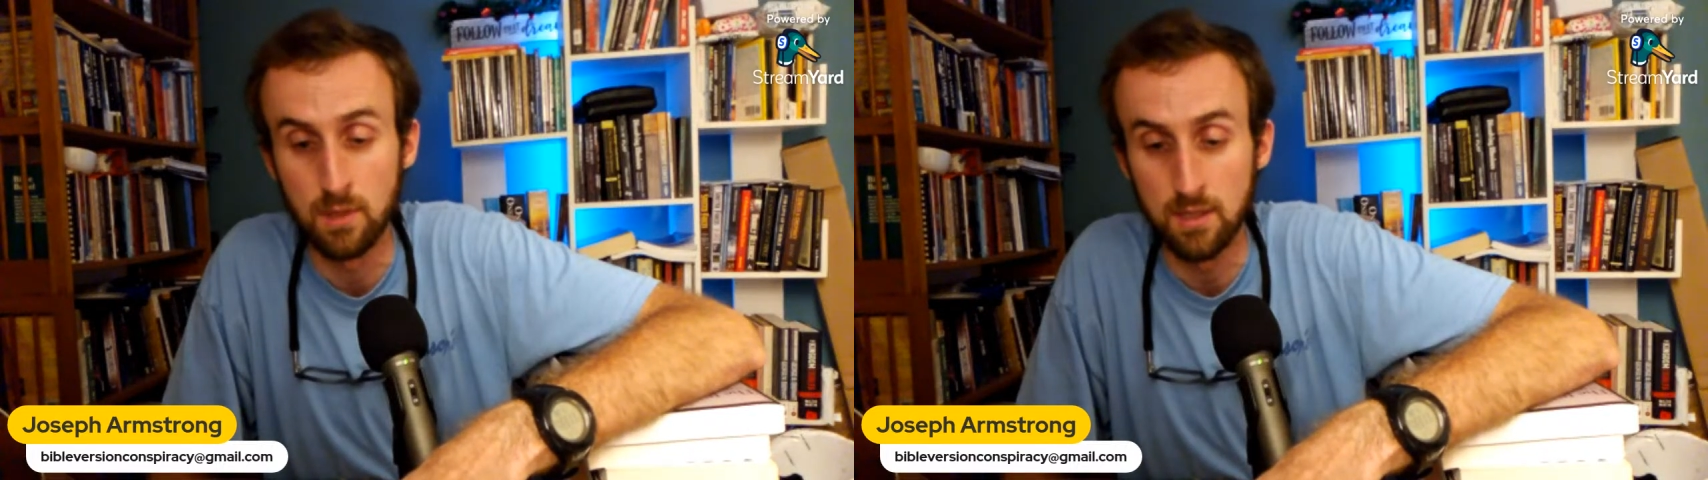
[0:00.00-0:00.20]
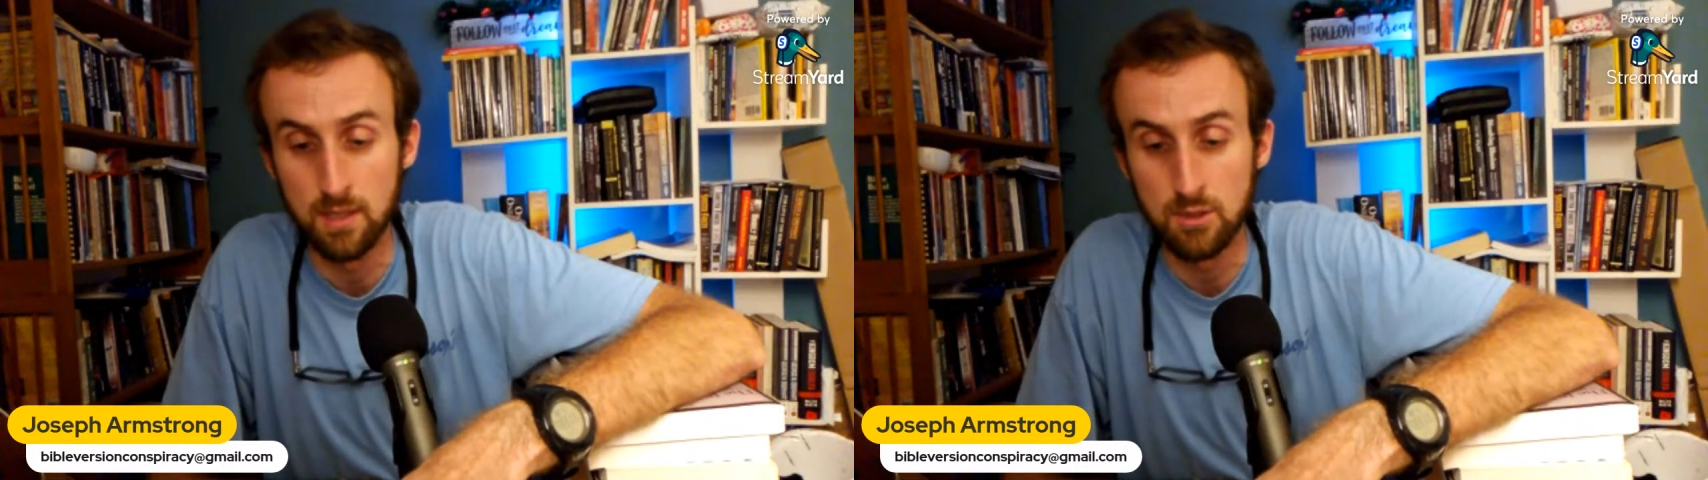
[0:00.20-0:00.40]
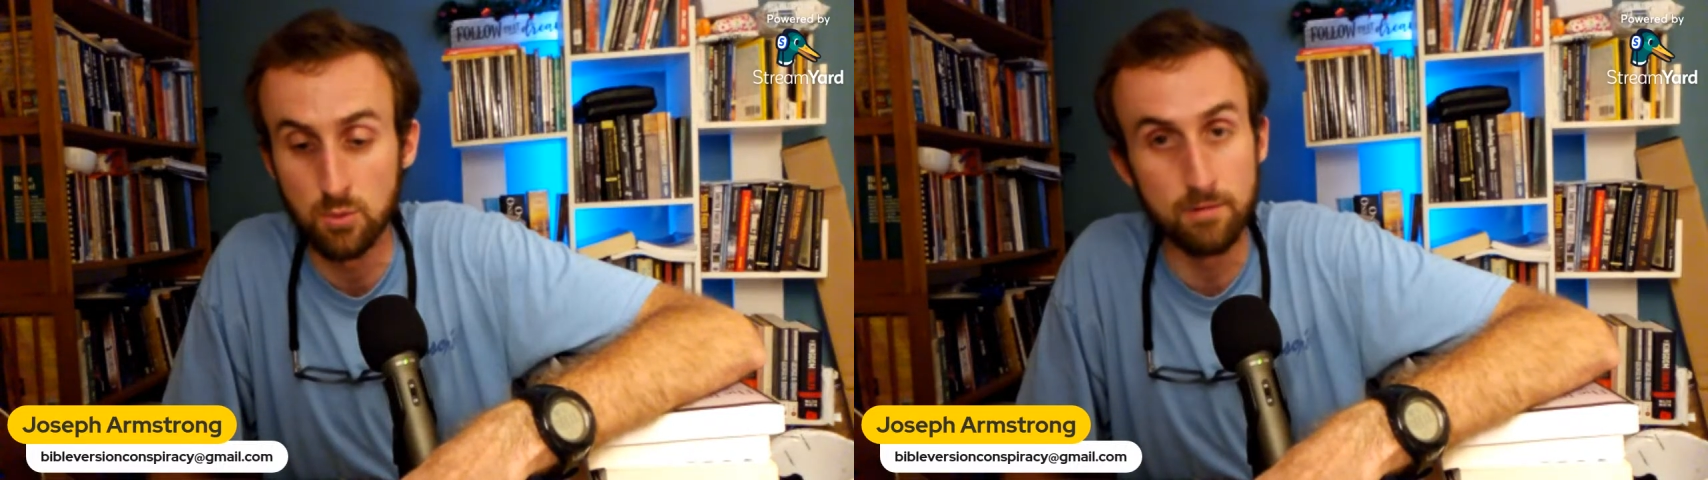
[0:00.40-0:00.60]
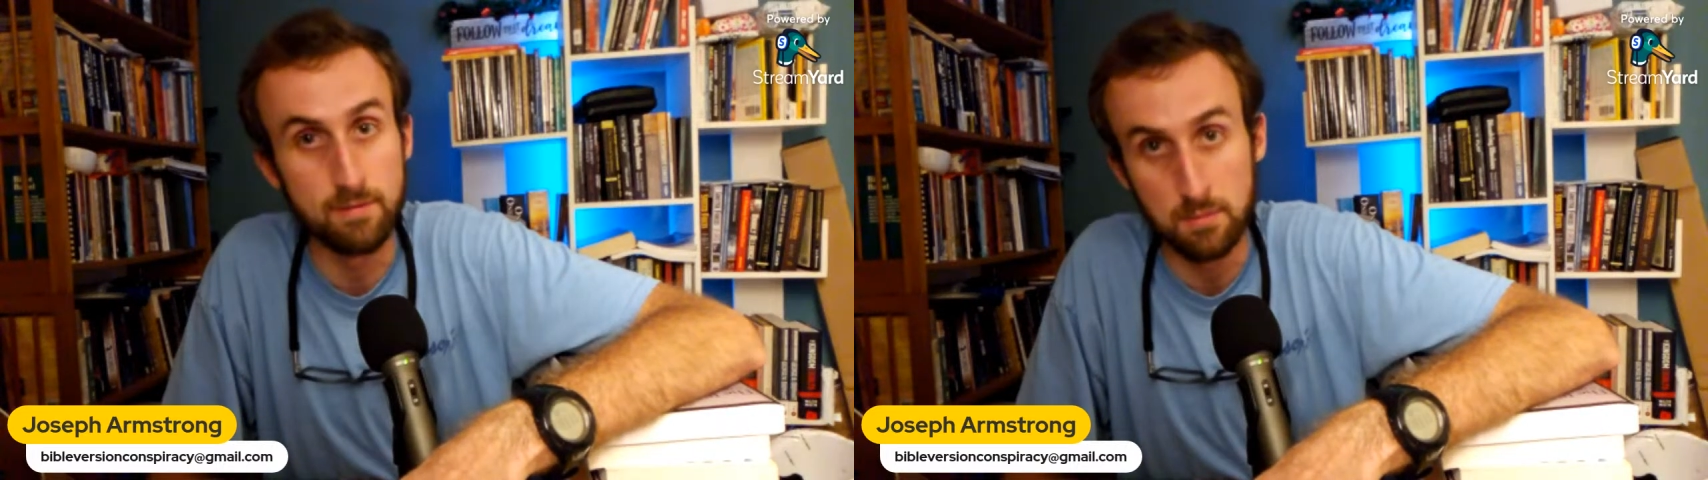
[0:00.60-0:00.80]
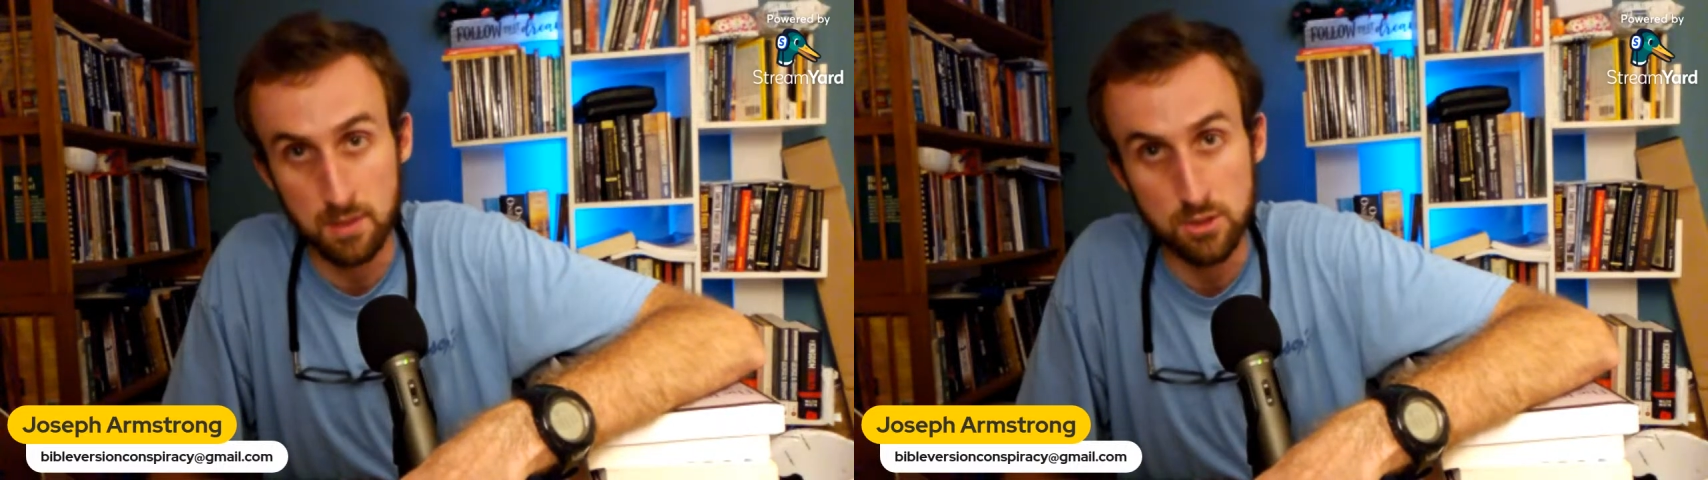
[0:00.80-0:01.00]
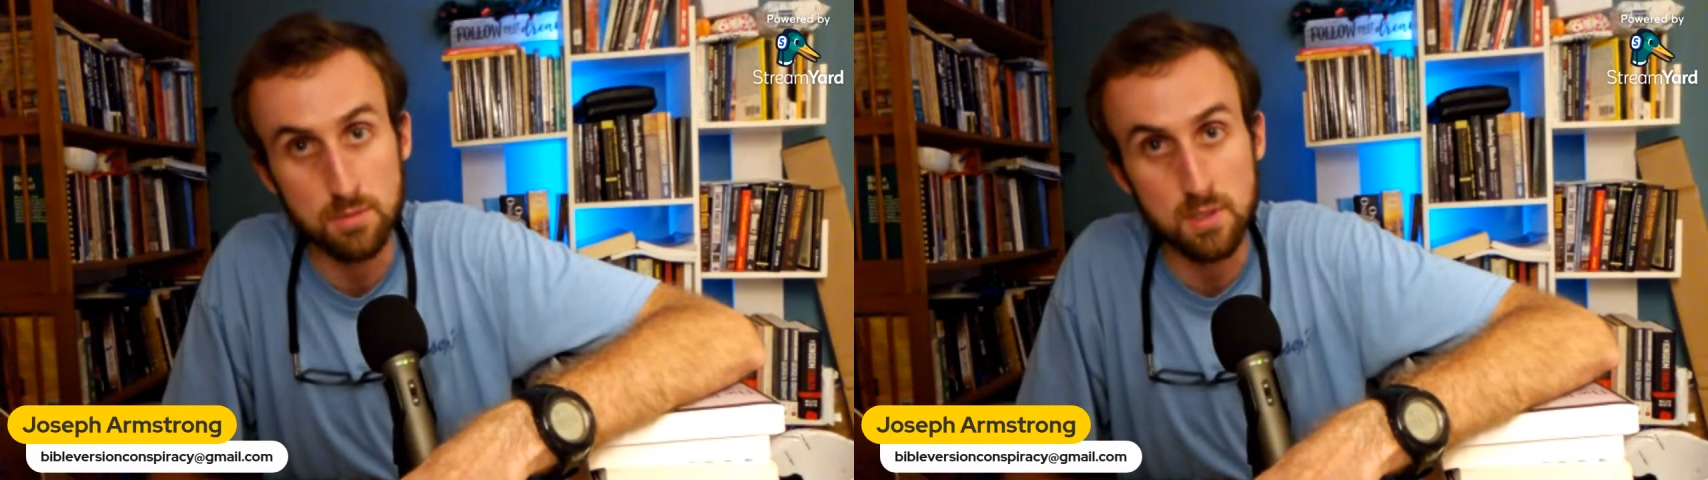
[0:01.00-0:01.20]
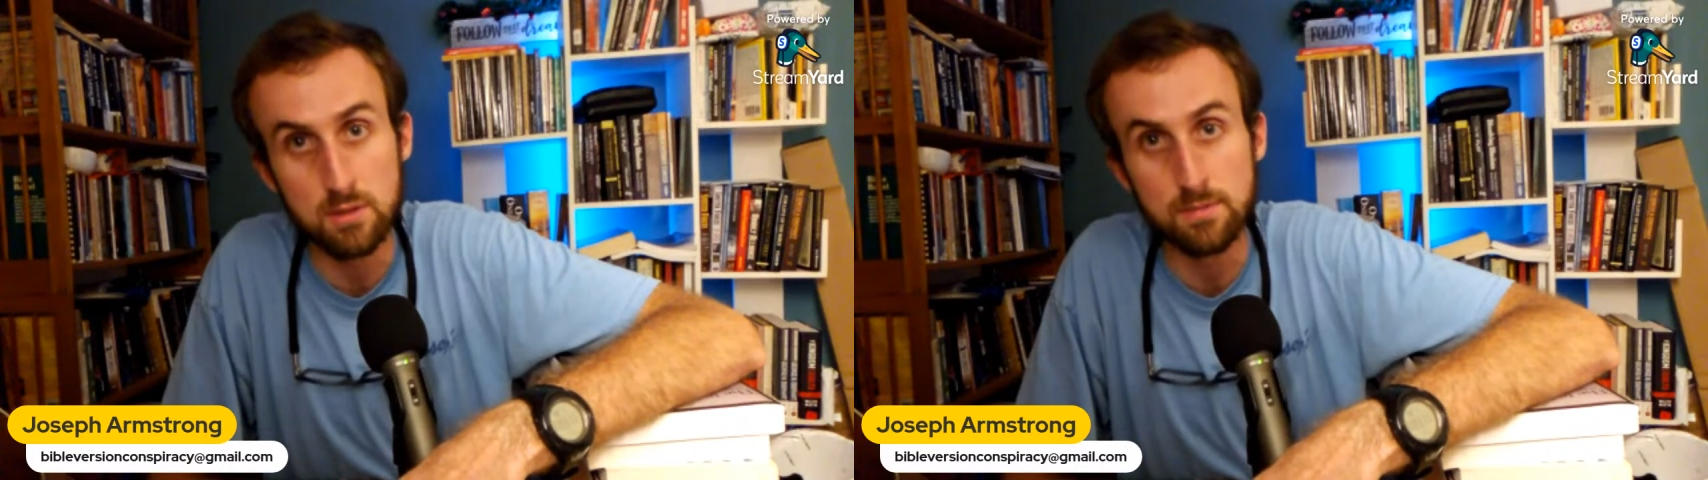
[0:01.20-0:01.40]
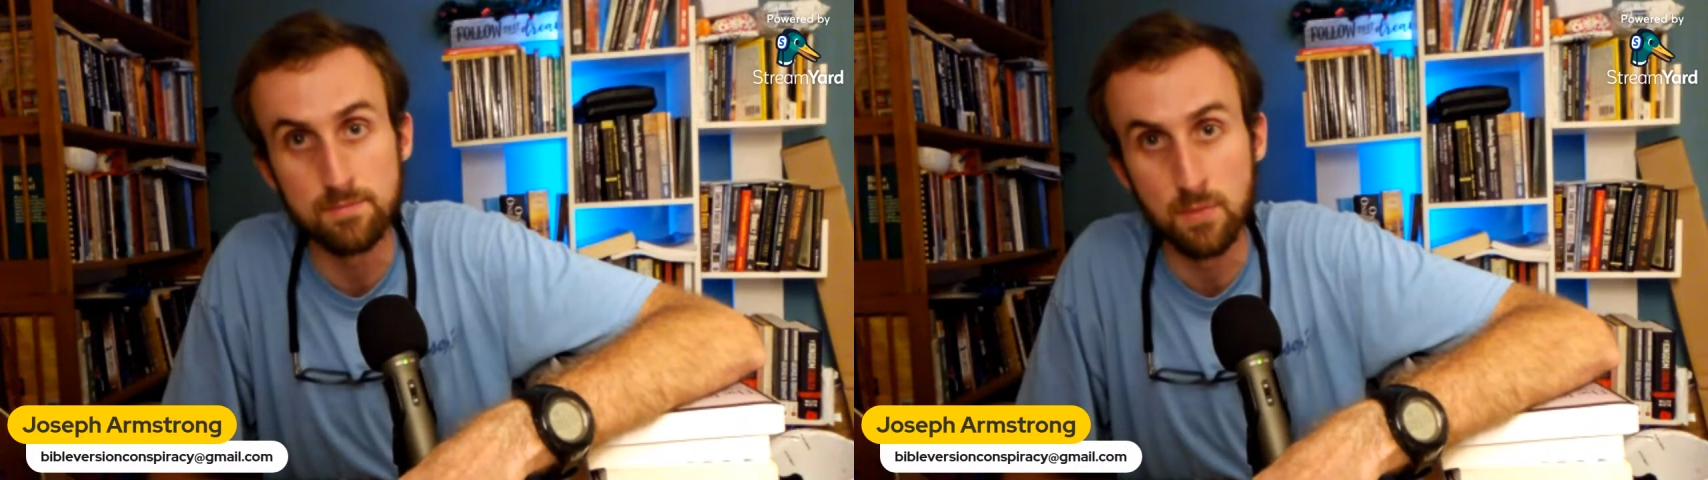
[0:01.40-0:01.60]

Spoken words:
is what feminism is.